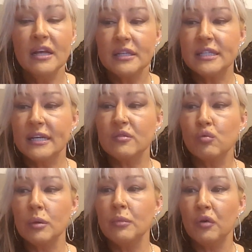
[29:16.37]
Since
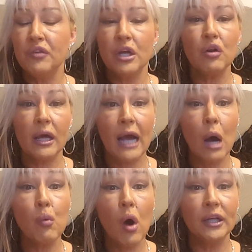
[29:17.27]
we moved here, like
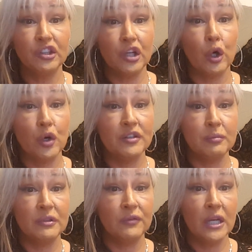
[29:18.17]
I watched our
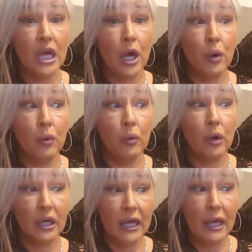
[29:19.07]
Christmas video
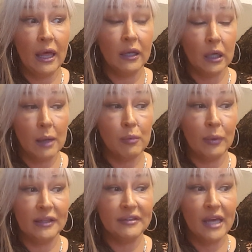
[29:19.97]
again a couple
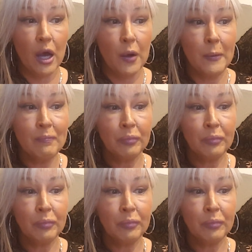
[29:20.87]
weeks ago,